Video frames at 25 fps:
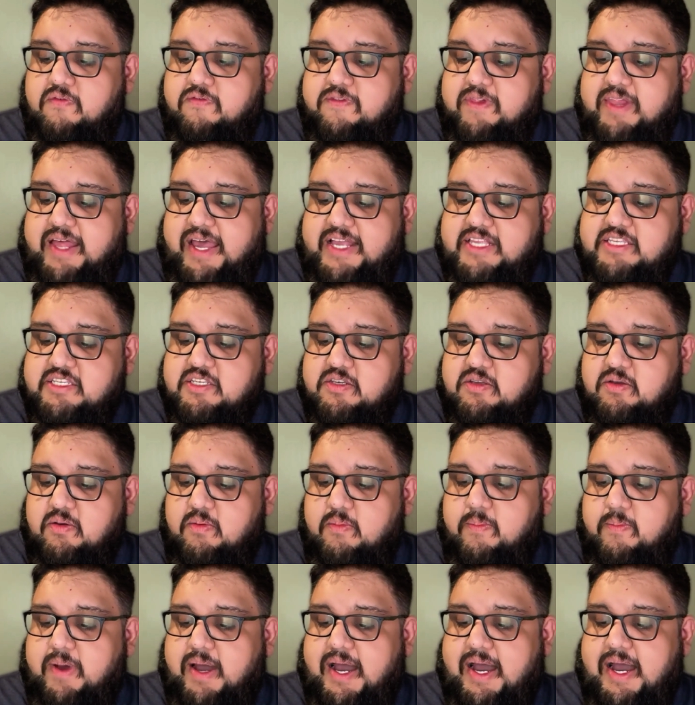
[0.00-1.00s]
Flats
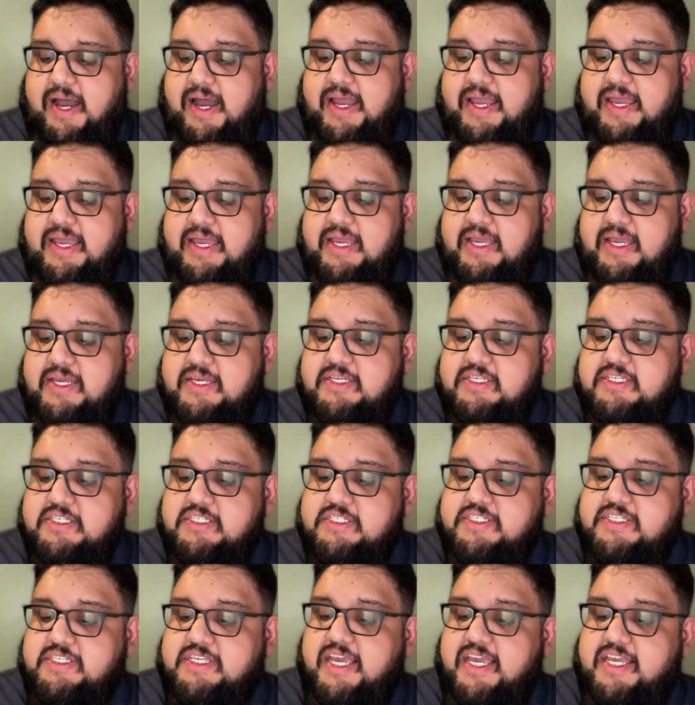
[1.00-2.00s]
by
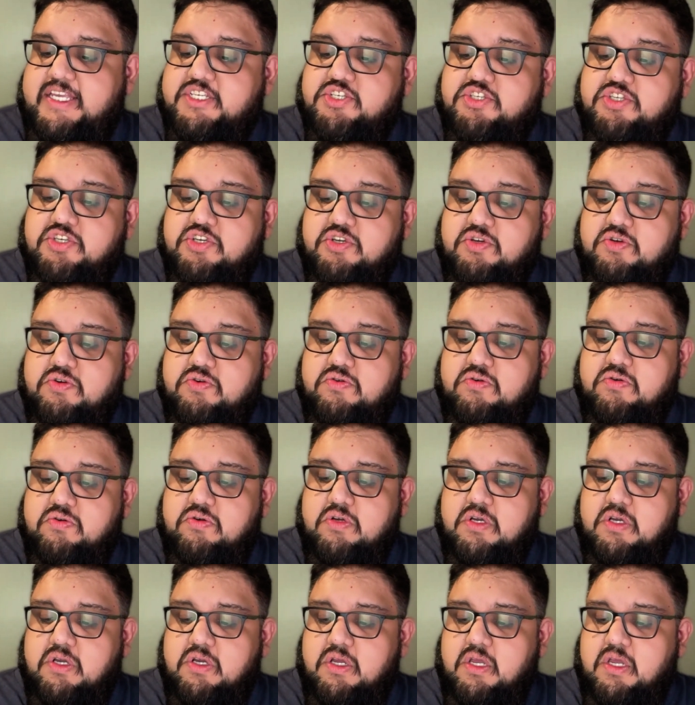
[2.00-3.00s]
CH2,
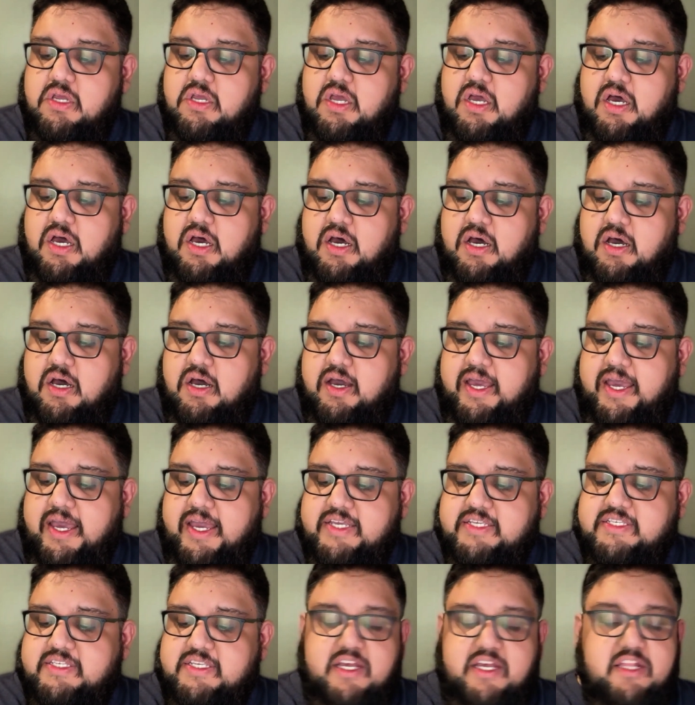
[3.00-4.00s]

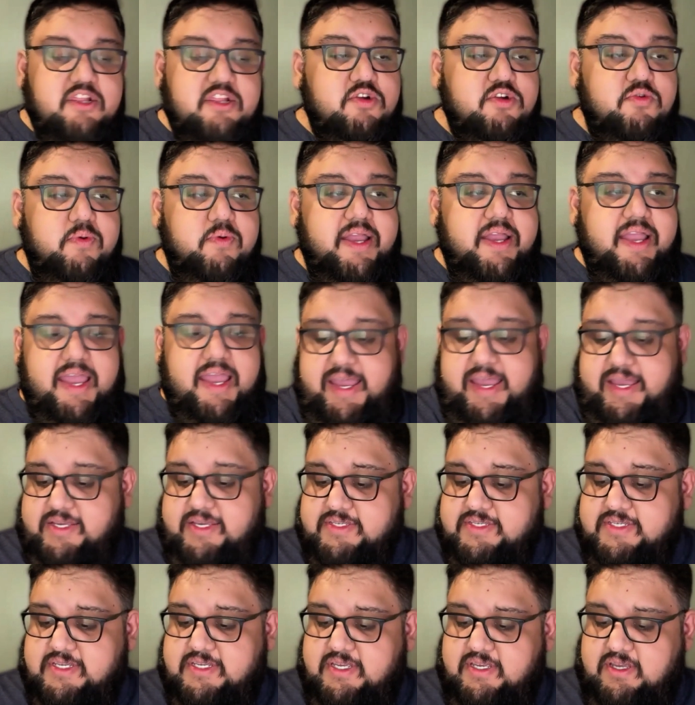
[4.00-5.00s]

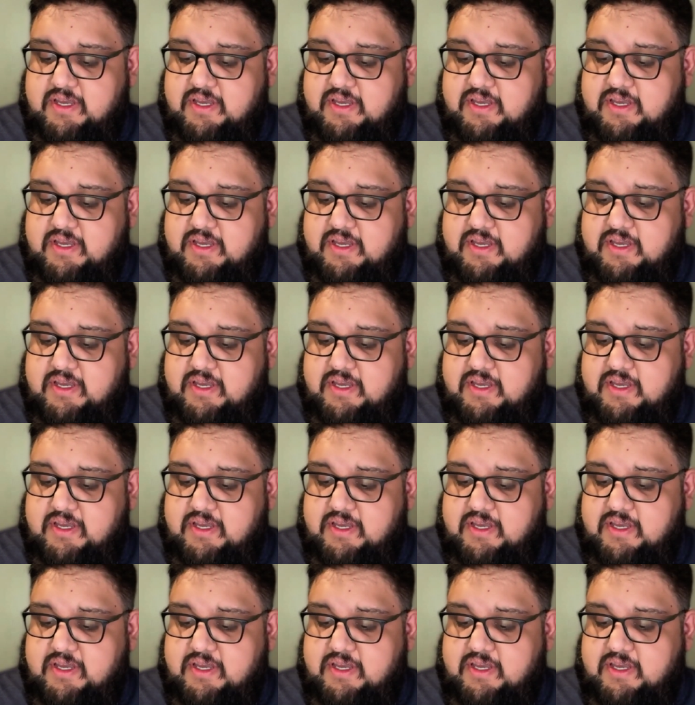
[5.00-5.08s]
XLudwigX,